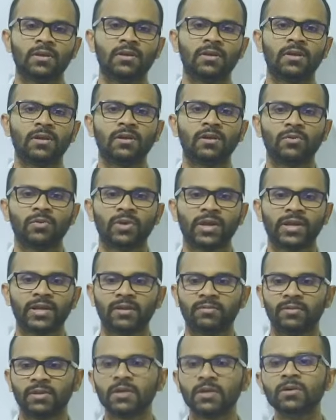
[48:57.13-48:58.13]
Right, Lavai?
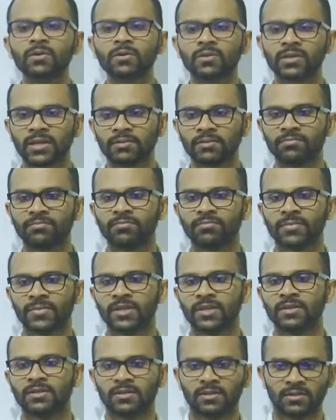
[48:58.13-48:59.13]
Okay.
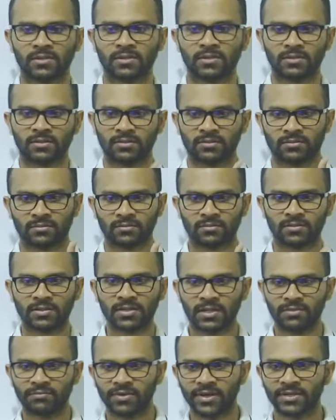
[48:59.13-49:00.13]
Done
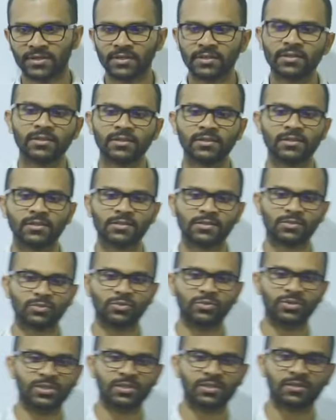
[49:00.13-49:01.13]
writing? Yes, good.
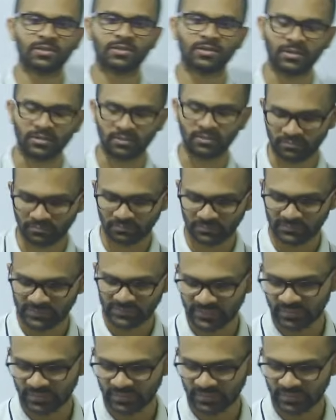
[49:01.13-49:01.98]
Nearby.